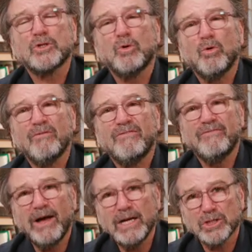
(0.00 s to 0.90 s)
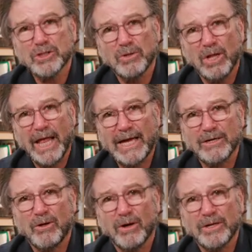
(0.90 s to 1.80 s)
called functional hat
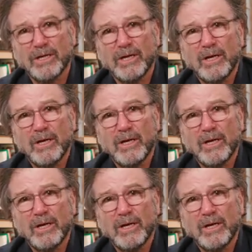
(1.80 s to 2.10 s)
on,